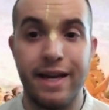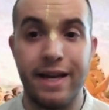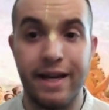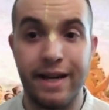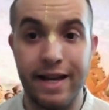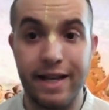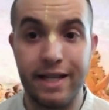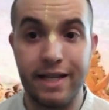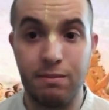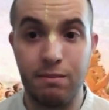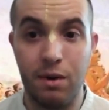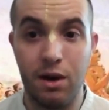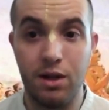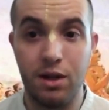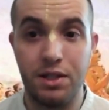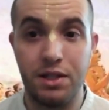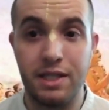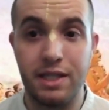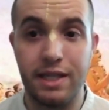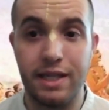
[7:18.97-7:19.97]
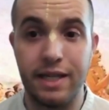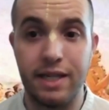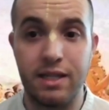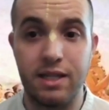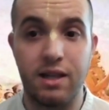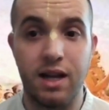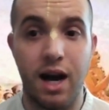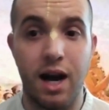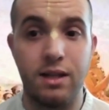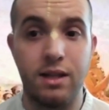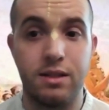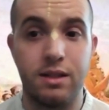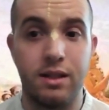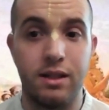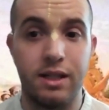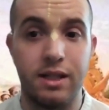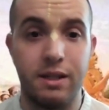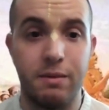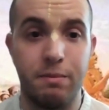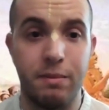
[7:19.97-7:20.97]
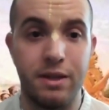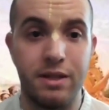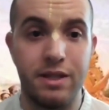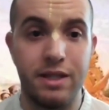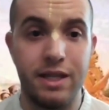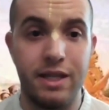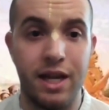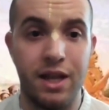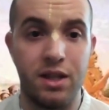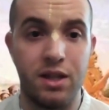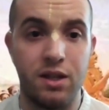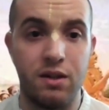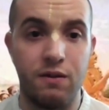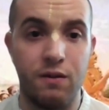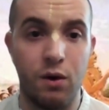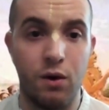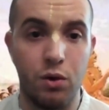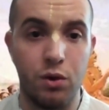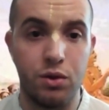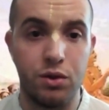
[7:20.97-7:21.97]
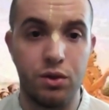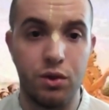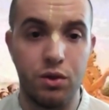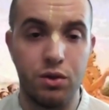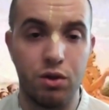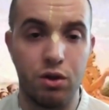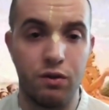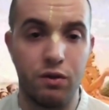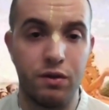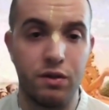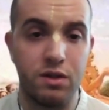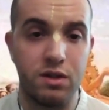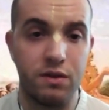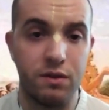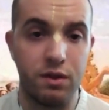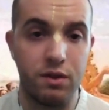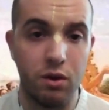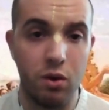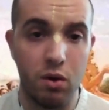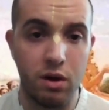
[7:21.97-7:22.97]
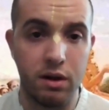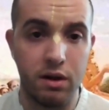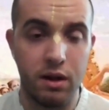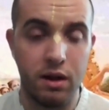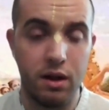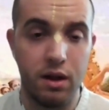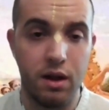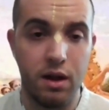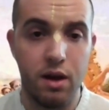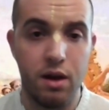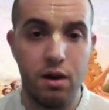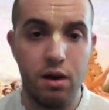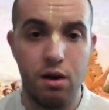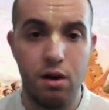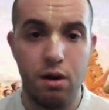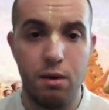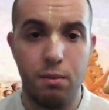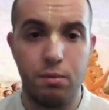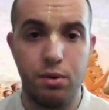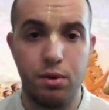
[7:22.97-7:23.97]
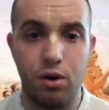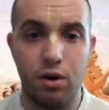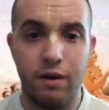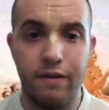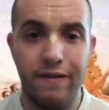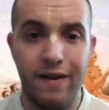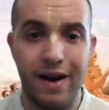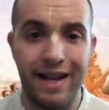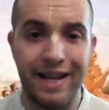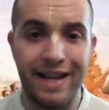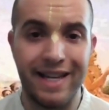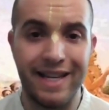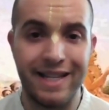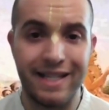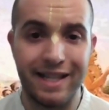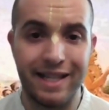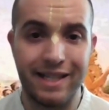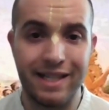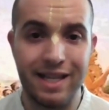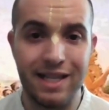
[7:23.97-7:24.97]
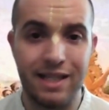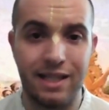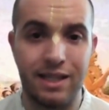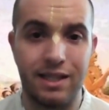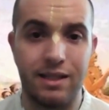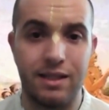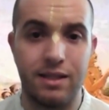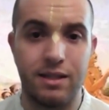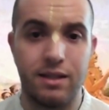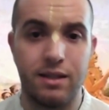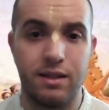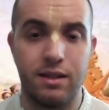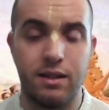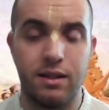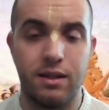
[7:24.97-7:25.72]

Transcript: inasmuch as he is constantly busy in the devotional service of the Lord, purifying his existence.